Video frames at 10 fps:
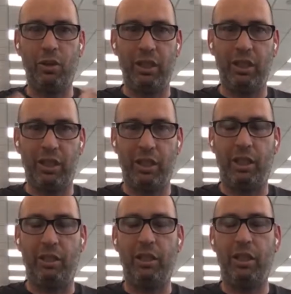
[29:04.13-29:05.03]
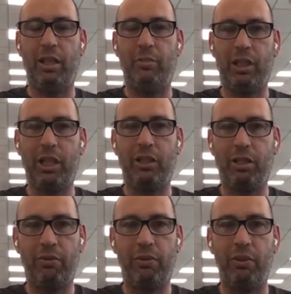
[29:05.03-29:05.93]
it a listing. It gets
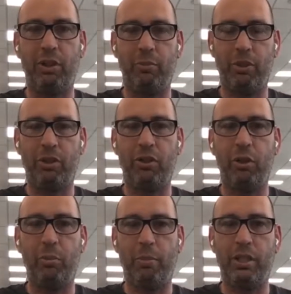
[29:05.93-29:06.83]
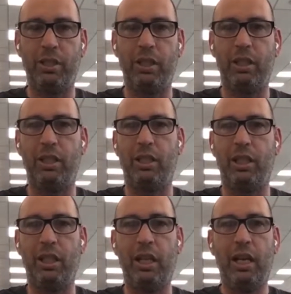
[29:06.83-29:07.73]
confusing, but the Google My Business listing.